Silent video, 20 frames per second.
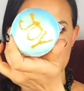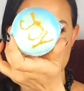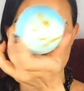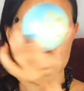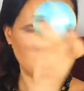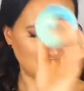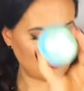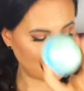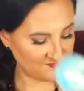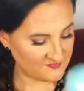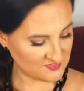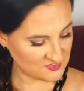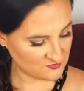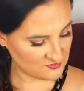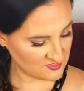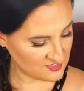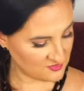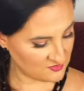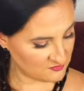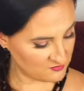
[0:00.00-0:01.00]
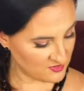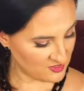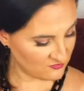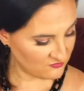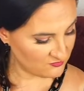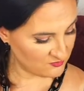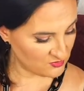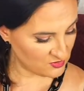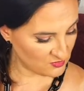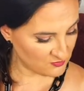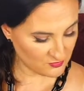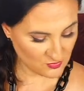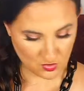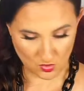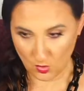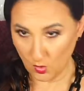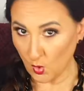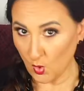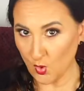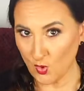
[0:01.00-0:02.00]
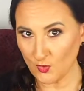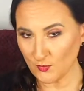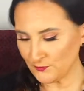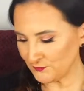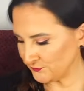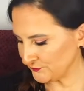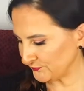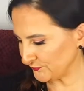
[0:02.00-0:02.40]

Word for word: Yeah, so another bath bomb, cool.